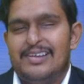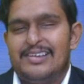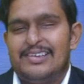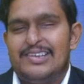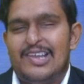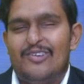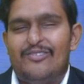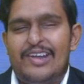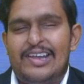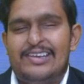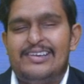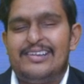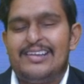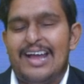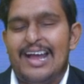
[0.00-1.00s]
Now when
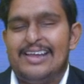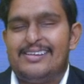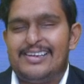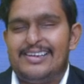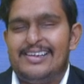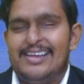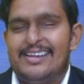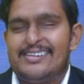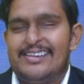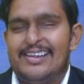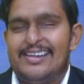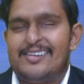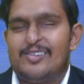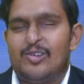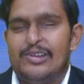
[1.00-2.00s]
ICDS
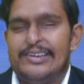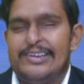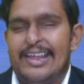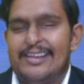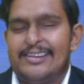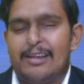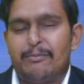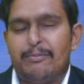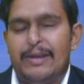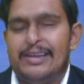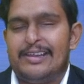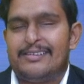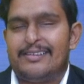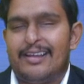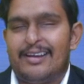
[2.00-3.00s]
says show it as
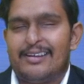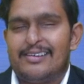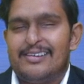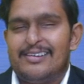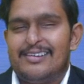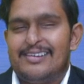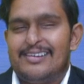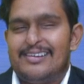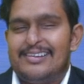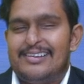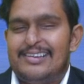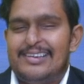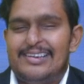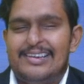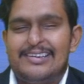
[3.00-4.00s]
expenditure,
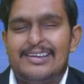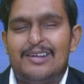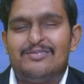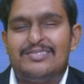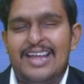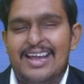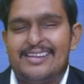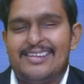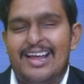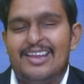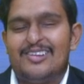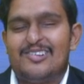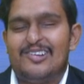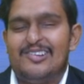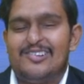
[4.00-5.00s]
in income tax
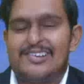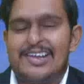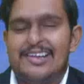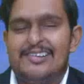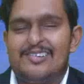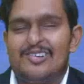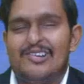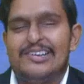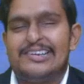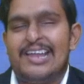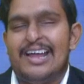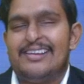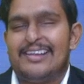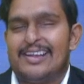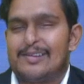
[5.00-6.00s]
also you can show it
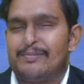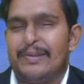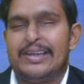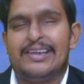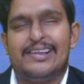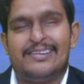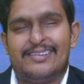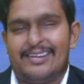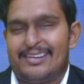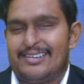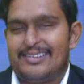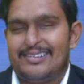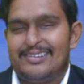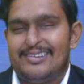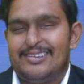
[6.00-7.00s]
as expenditure.
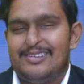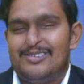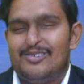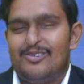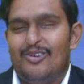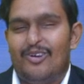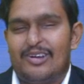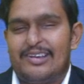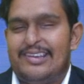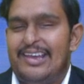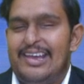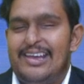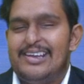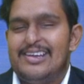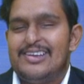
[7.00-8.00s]

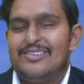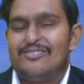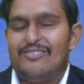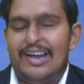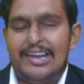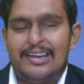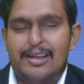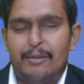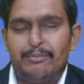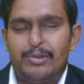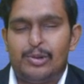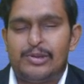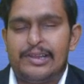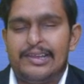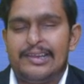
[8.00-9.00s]
Okay? While
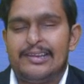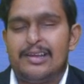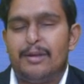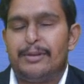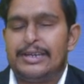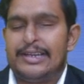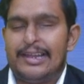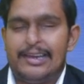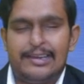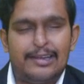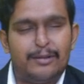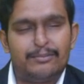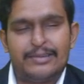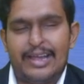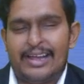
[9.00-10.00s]
computing income under
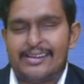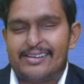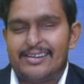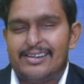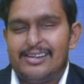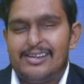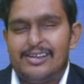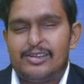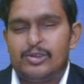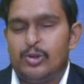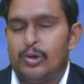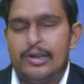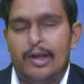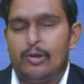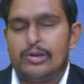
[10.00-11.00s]
income tax. No
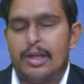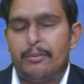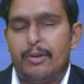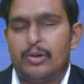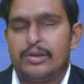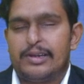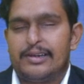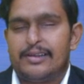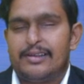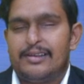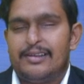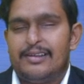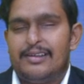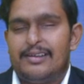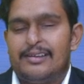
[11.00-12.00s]
doubt about it.
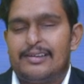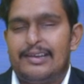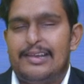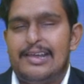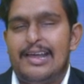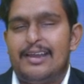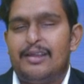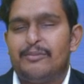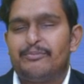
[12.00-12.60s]
Clear?